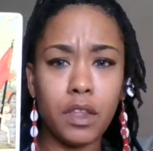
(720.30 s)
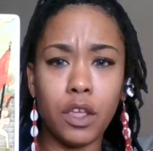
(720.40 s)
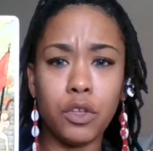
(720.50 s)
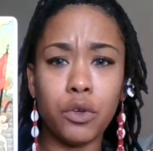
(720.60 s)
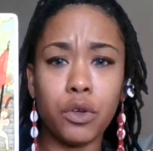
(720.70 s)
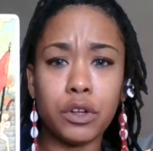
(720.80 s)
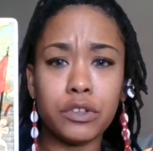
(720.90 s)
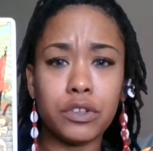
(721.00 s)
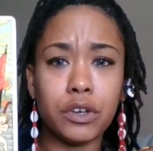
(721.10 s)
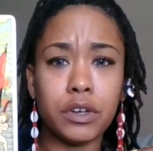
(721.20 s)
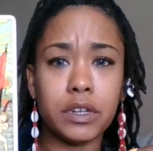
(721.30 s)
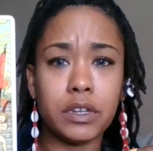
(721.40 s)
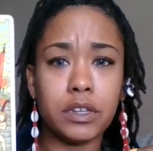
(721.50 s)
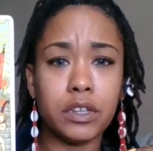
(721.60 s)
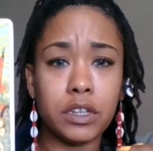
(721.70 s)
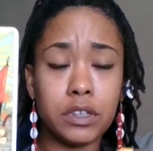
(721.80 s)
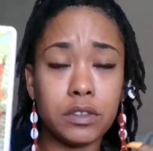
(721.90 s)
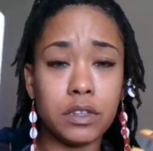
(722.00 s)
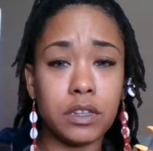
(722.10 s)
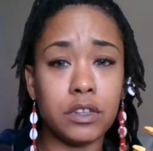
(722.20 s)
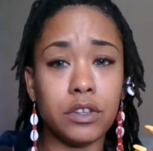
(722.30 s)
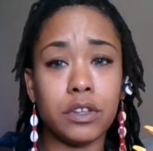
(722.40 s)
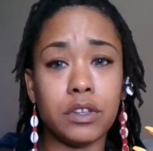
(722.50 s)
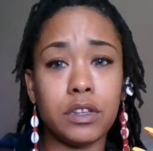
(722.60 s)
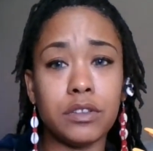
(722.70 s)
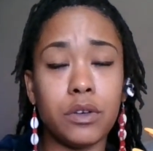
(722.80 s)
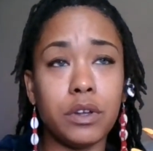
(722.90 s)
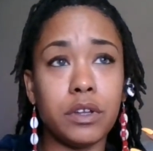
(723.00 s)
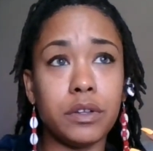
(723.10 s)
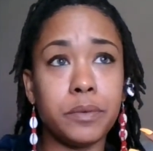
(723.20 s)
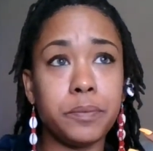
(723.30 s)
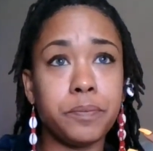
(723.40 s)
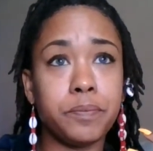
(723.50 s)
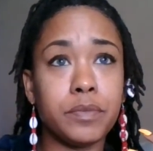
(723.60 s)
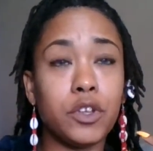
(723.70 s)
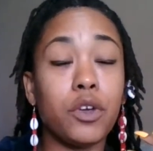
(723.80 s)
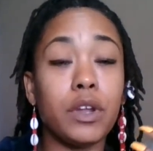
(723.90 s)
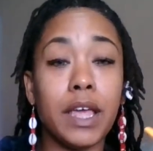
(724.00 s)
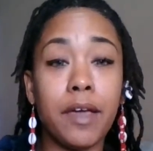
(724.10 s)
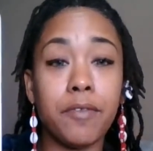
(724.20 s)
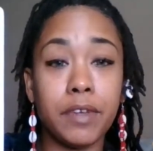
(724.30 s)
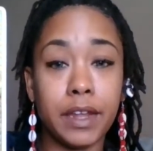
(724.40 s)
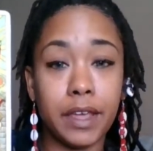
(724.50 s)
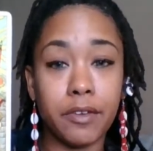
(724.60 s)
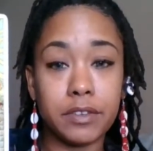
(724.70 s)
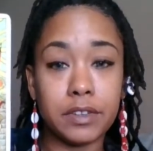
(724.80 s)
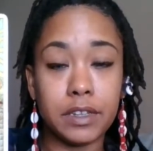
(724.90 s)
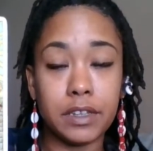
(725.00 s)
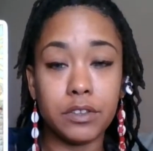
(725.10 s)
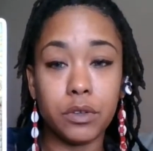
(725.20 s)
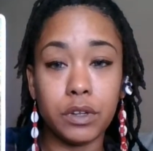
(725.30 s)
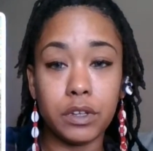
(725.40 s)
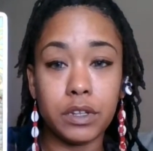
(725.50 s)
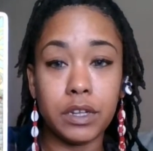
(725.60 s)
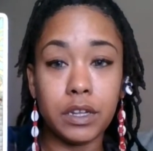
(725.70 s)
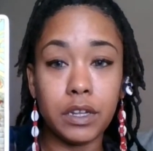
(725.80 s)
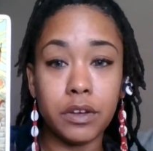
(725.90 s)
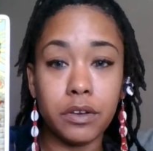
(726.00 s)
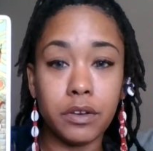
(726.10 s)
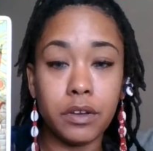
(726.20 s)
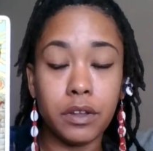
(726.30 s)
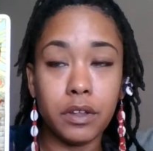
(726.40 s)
you're gonna start it's gonna you're gonna have clarity. It's gonna clear.